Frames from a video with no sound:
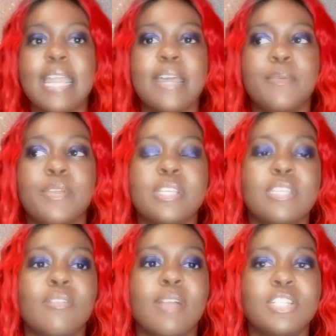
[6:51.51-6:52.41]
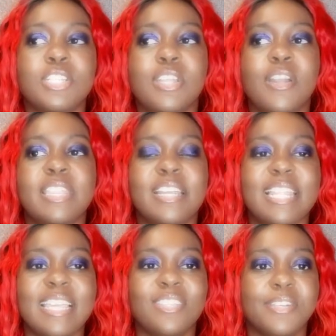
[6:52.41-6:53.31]
And then when you get to the register and they're
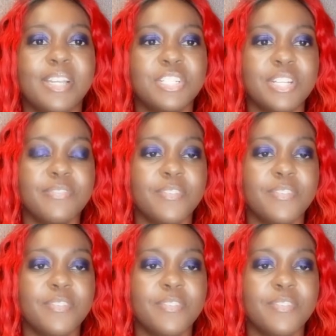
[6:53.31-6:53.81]
like $350,